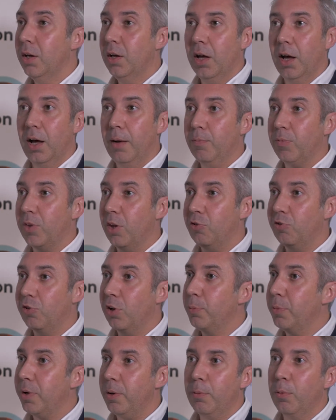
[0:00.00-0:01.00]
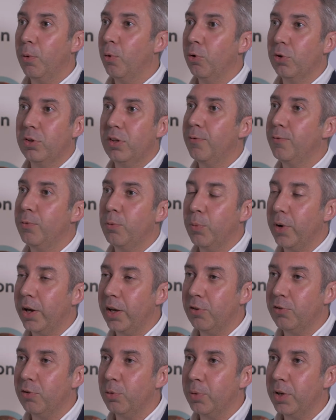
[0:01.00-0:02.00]
There's so many more different
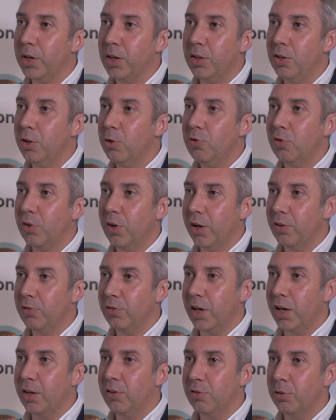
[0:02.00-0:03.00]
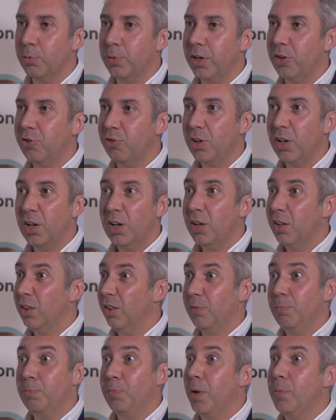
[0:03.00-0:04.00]
ways that we can utilise data, which
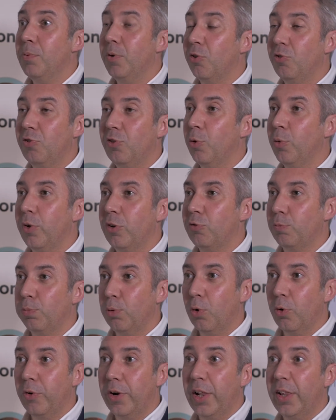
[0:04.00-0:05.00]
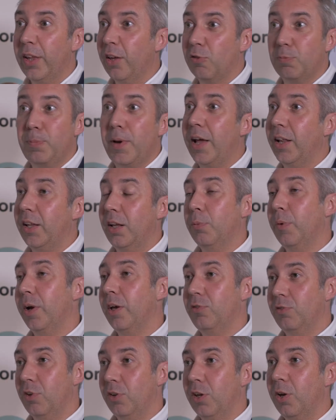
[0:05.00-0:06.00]
people are still exploring and expanding
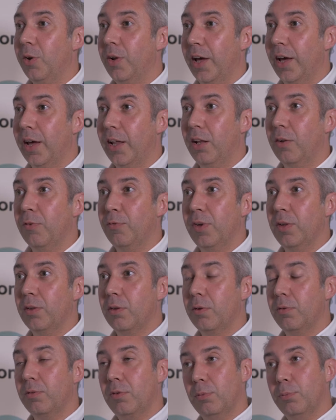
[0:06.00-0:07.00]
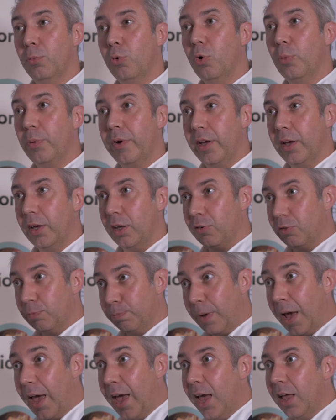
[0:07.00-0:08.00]
ways to do that. And I think the more we
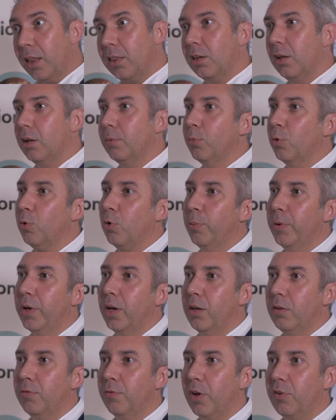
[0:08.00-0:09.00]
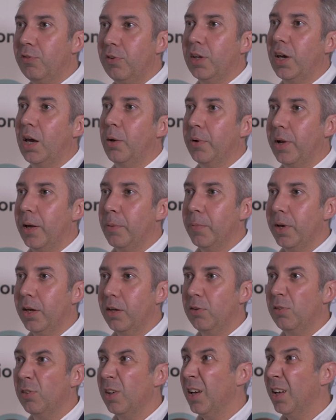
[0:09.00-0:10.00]
expand and the more we investigate what that
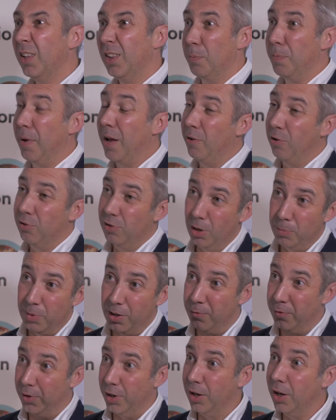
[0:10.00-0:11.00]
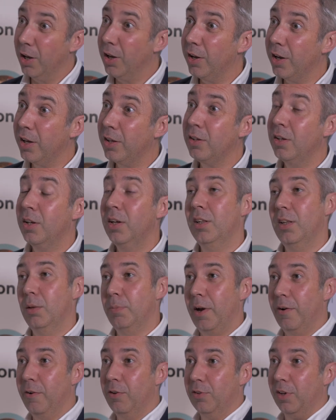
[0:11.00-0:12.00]
means, the better it's going to be for the learner, the
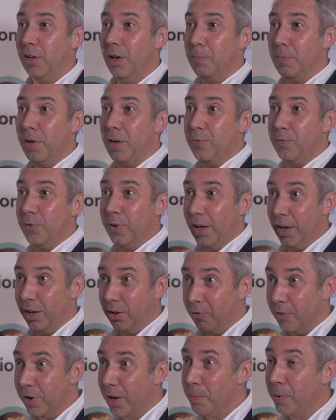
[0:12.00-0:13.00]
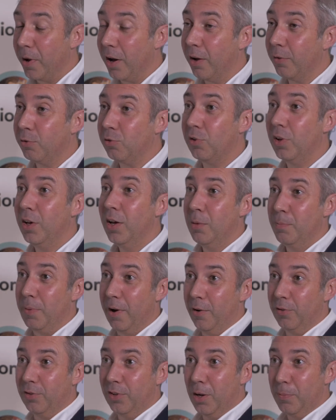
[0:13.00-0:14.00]
better it's going to be for their career paths, the
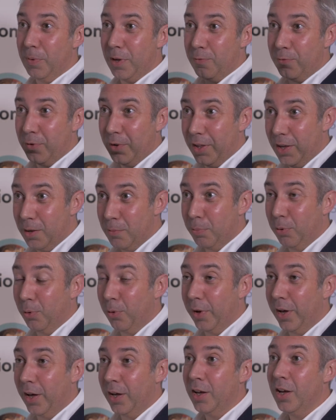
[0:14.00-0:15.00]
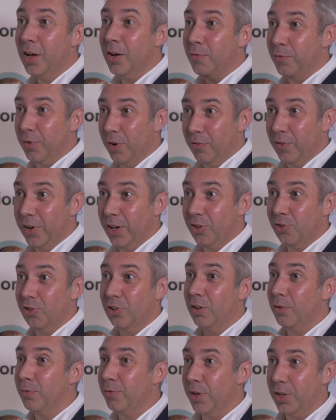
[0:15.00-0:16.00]
better it's going to be for the employer, for the
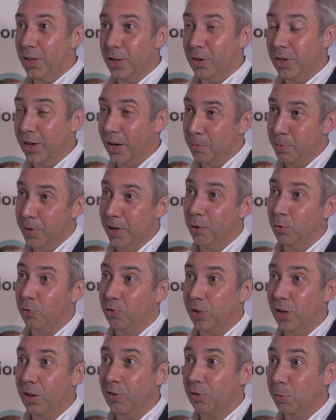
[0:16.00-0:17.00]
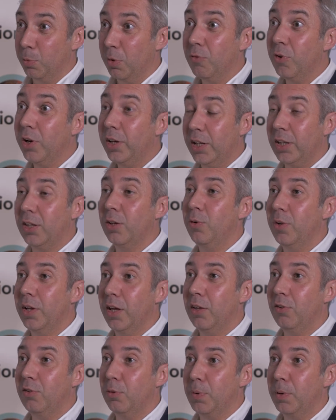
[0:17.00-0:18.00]
region and for the UK PLC. So we really do
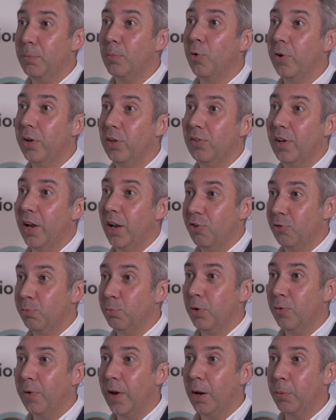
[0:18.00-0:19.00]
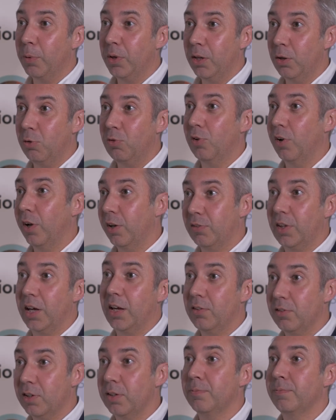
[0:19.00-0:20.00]
need to be more intelligent with how we utilise
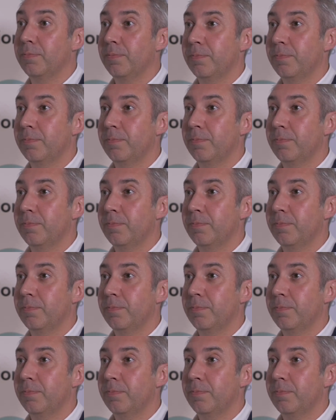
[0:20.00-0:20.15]
data.